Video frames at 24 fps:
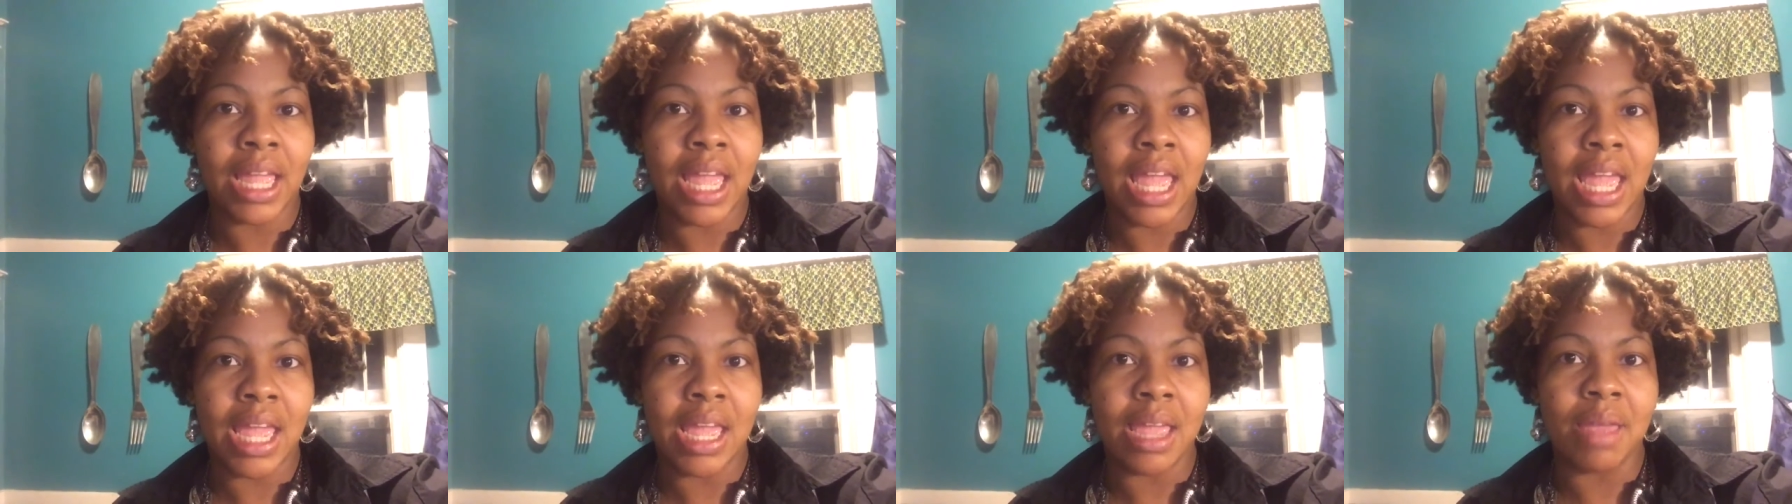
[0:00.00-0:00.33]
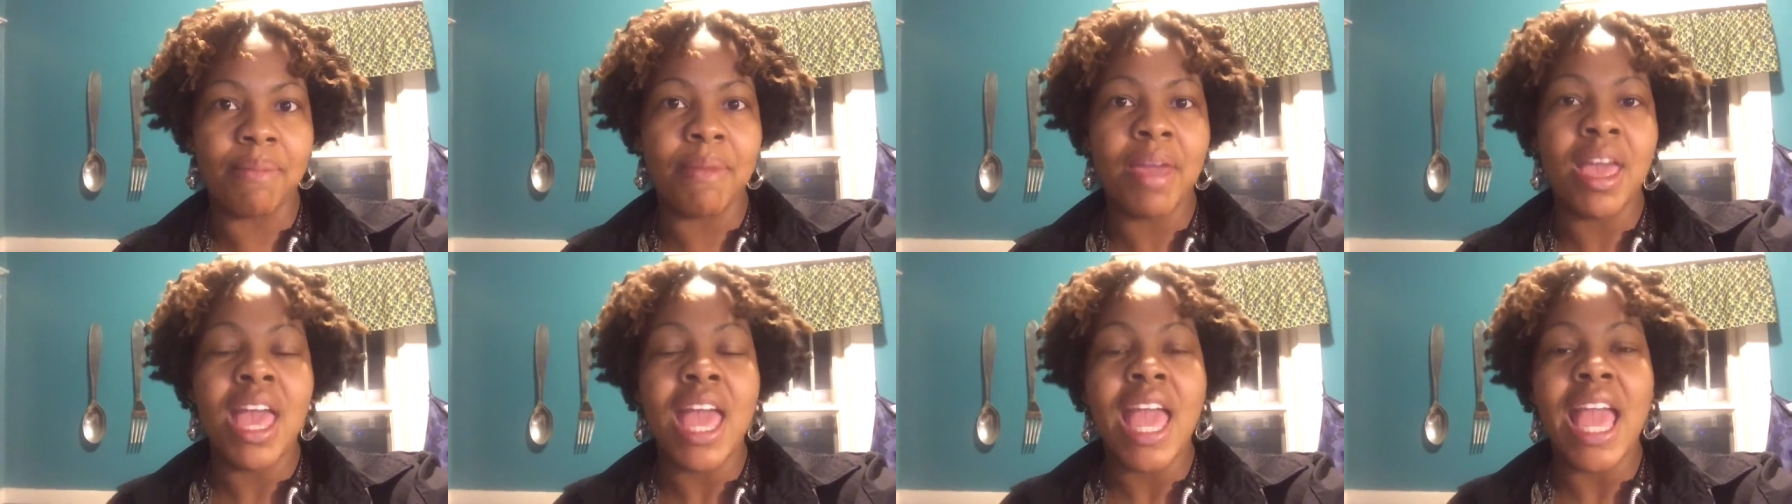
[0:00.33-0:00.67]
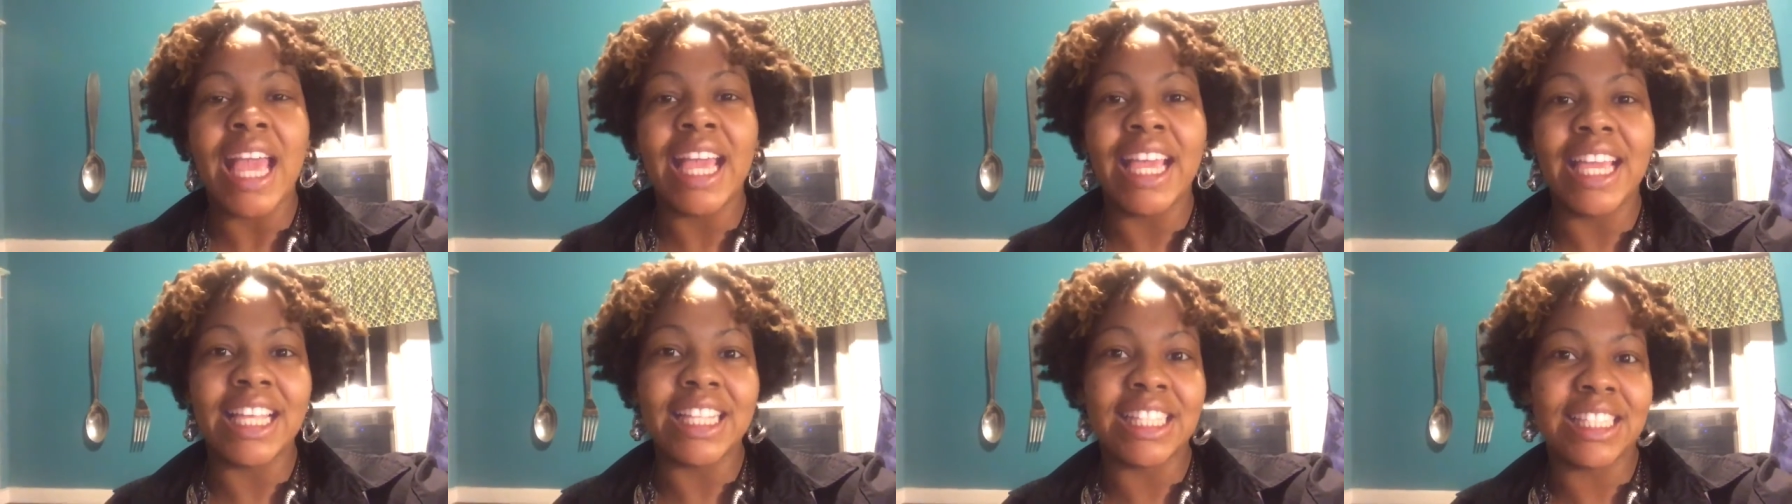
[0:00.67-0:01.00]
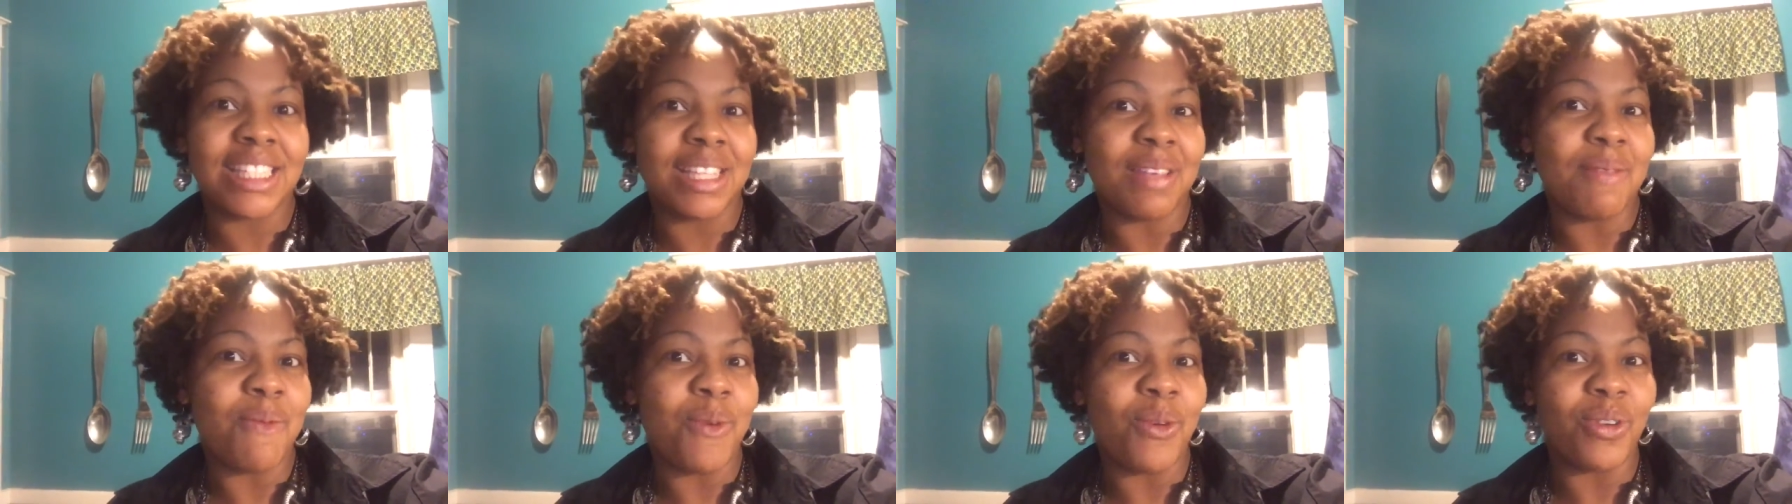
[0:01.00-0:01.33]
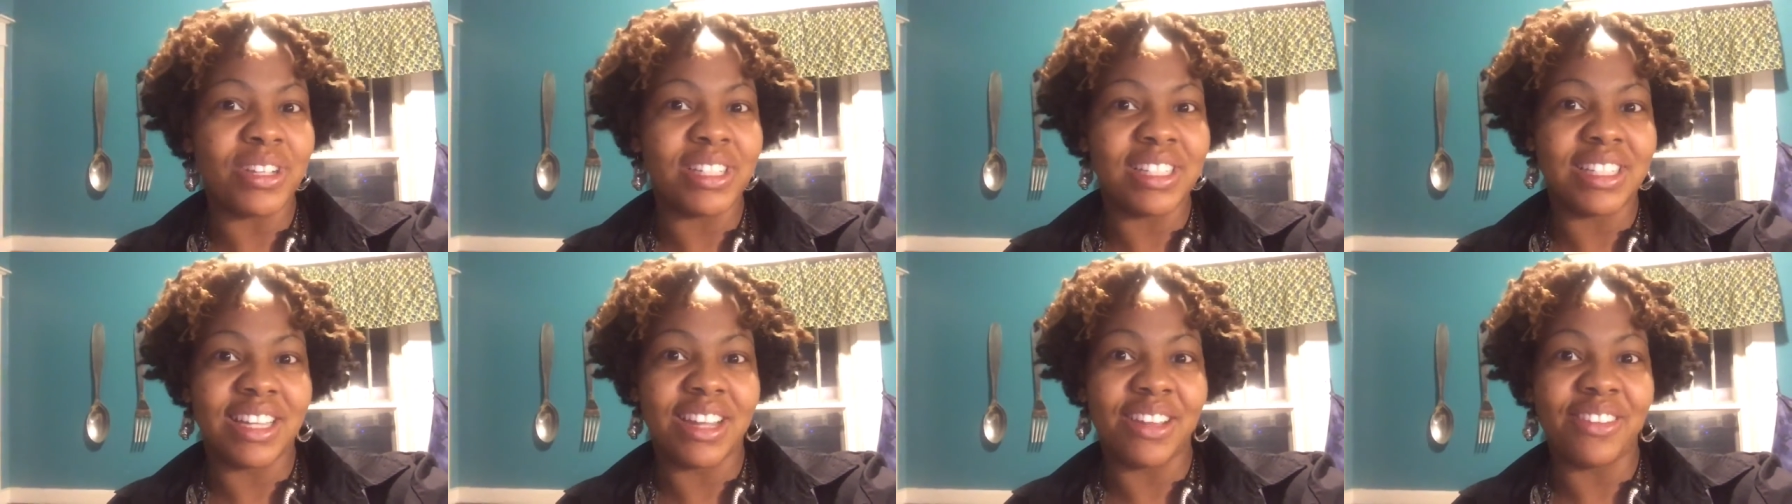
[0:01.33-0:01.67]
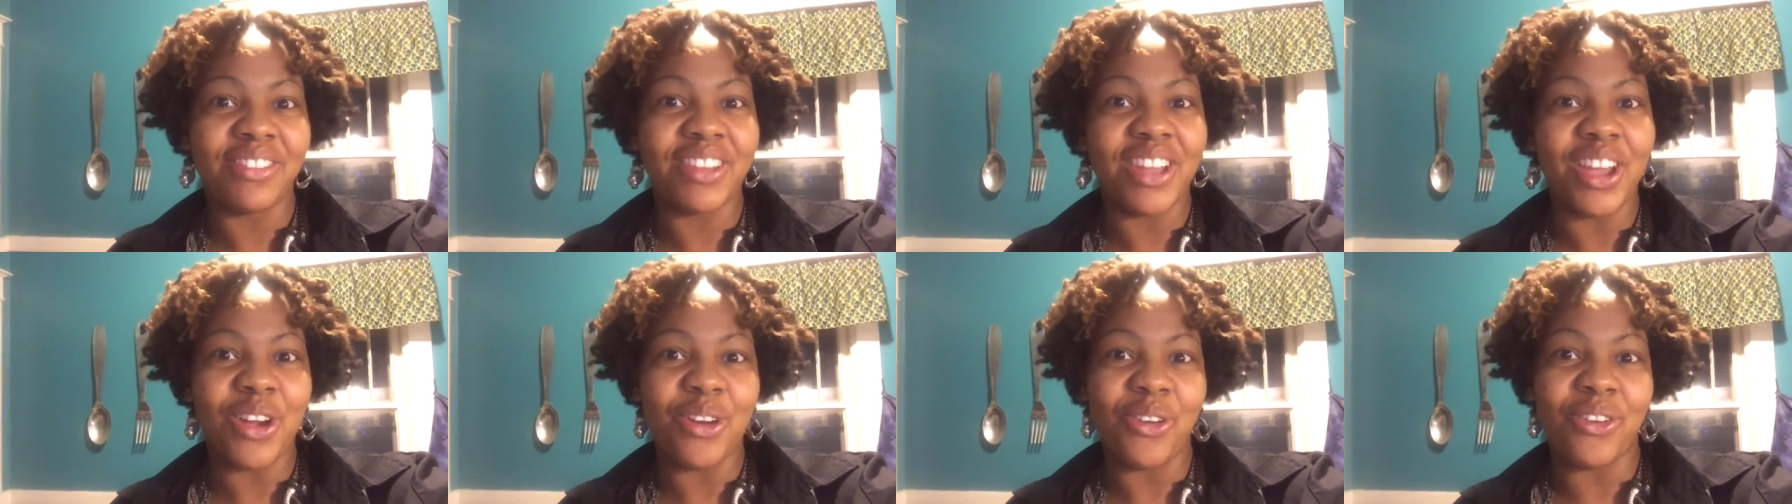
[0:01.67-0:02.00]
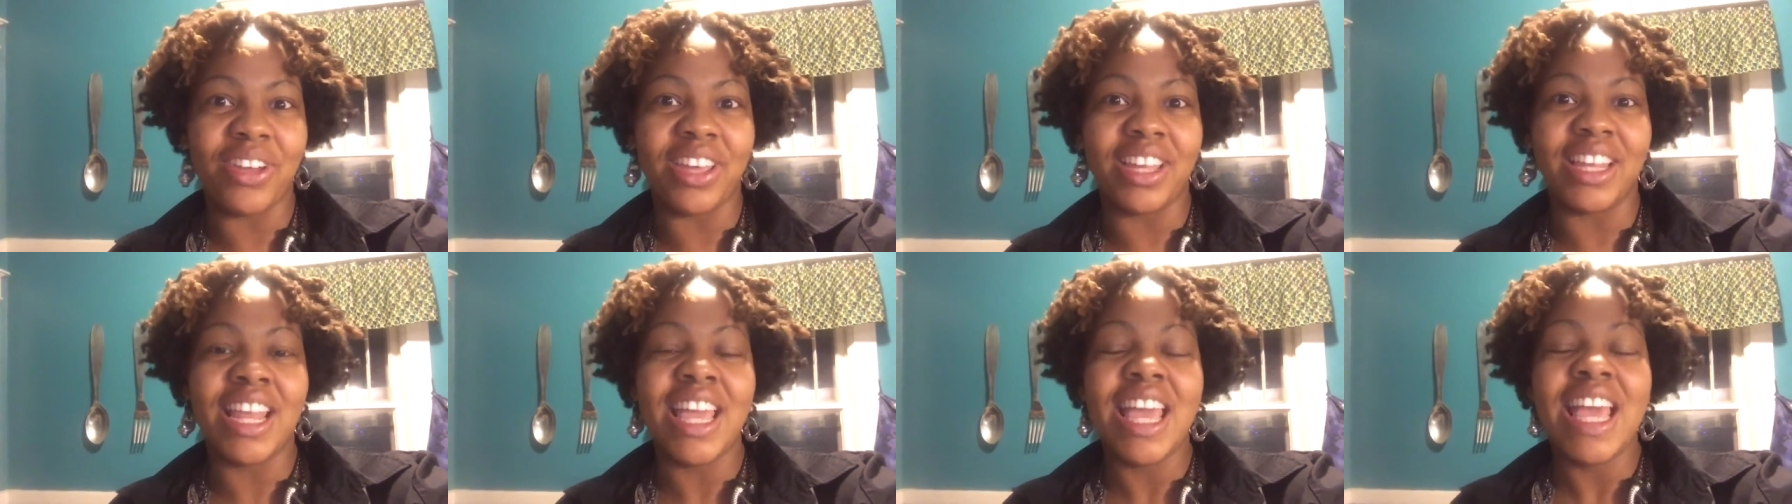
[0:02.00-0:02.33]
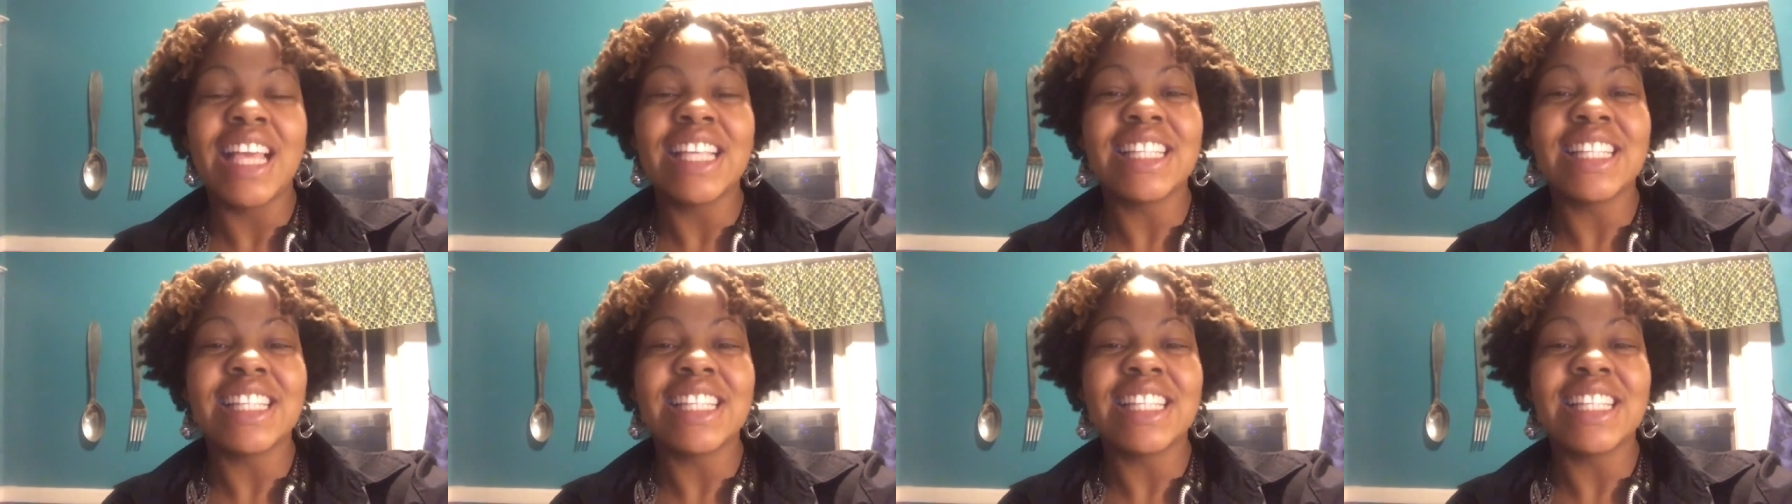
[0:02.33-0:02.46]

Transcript: game, and get some more stuff going.